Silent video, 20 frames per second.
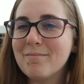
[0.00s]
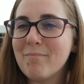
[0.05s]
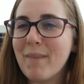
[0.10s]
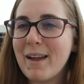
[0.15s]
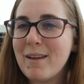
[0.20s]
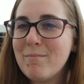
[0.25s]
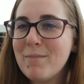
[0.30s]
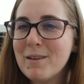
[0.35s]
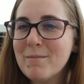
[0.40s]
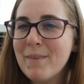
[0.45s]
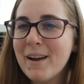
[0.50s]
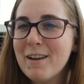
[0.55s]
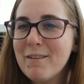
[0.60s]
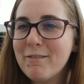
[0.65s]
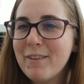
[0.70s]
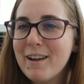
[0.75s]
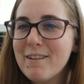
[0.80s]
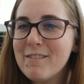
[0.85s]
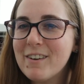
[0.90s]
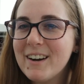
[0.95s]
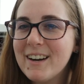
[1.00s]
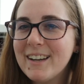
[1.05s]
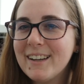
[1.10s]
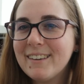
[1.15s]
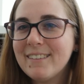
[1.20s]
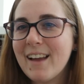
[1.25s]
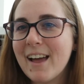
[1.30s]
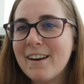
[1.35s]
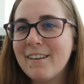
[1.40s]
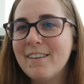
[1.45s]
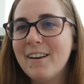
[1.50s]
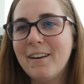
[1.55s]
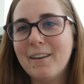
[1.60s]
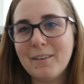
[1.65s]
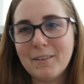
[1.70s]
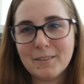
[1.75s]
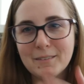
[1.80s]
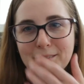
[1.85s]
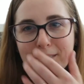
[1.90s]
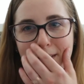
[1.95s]
might be my favorite? I don't
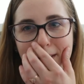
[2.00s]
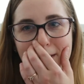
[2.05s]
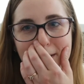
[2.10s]
know.